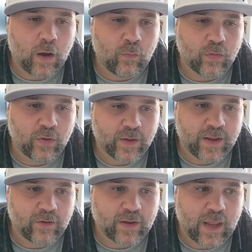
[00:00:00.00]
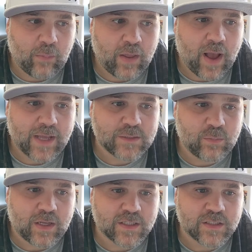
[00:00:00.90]
with looking at your KPIs,
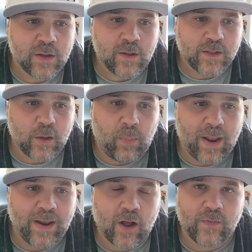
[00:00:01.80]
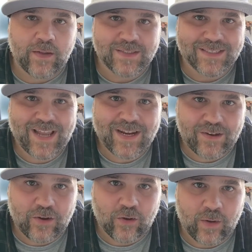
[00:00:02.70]
because depending on the
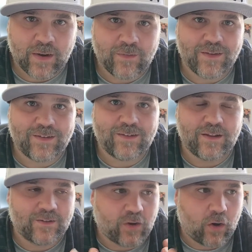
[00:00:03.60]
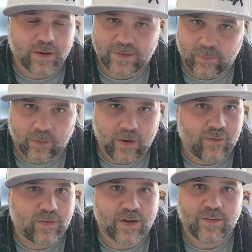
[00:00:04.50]
sector you're in and the target
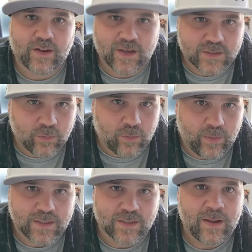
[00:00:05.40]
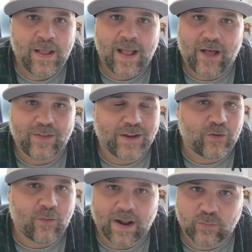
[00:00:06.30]
demographic and the customer base and how they
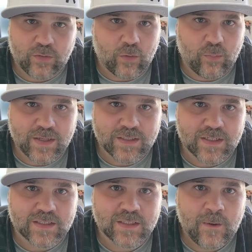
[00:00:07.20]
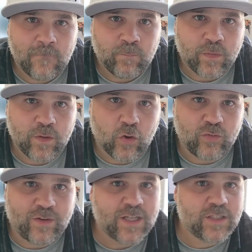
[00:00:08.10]
interact with your business, your
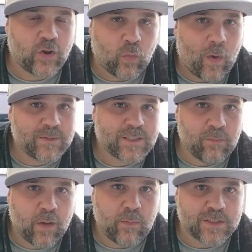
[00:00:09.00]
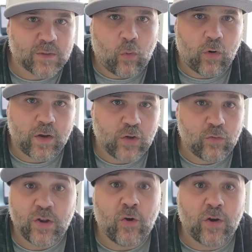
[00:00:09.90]
website might be supporting you
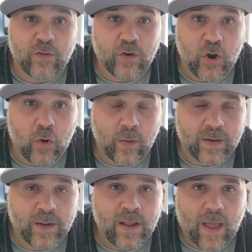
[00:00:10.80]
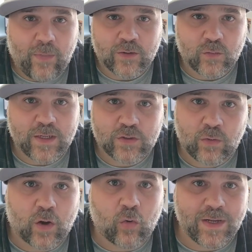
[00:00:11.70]
and you don't even know it. And there's ways to
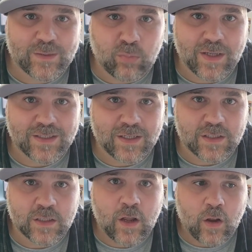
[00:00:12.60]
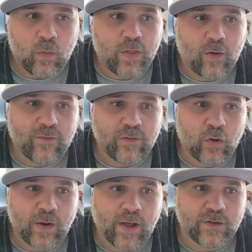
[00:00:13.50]
increase business without having to
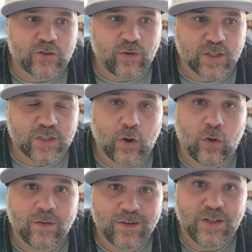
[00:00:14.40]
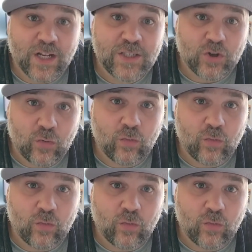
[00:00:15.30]
go down the traditional digital